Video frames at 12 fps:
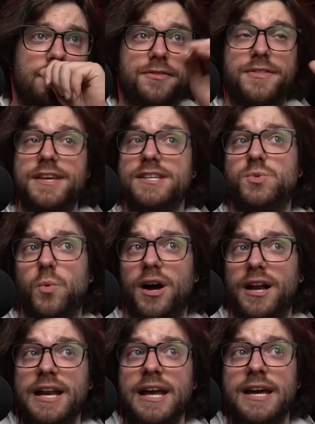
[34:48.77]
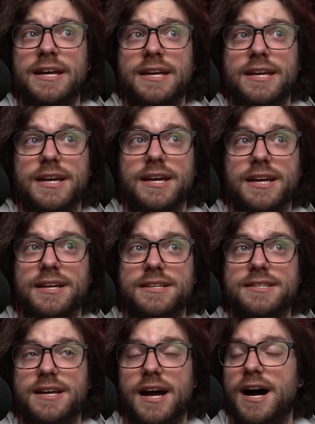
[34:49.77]
This one
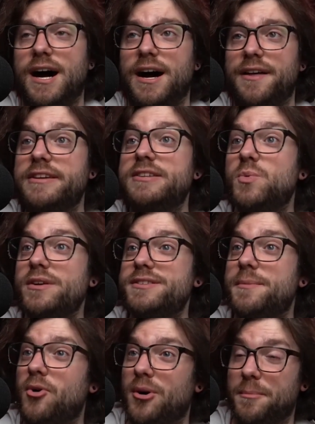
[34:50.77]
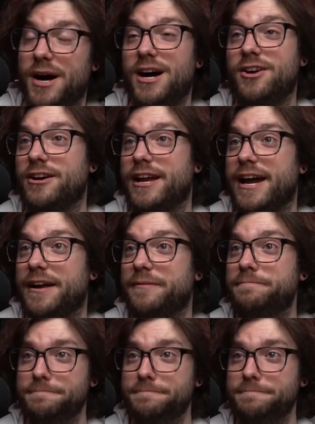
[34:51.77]
is, this one's a more modern ad.